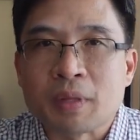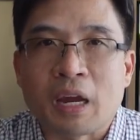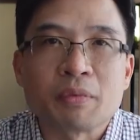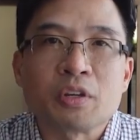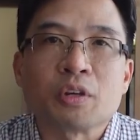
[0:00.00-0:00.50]

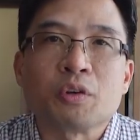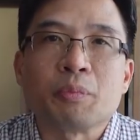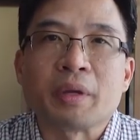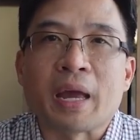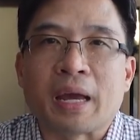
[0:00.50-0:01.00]
Every year you'll
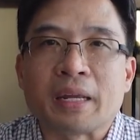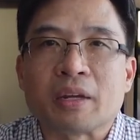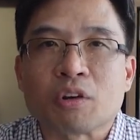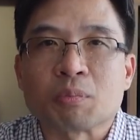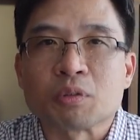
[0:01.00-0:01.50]
be adding
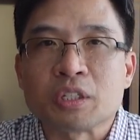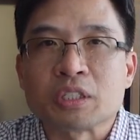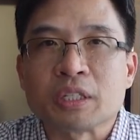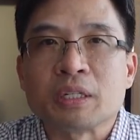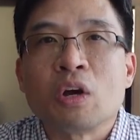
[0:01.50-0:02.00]
another
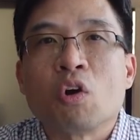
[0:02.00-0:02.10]
position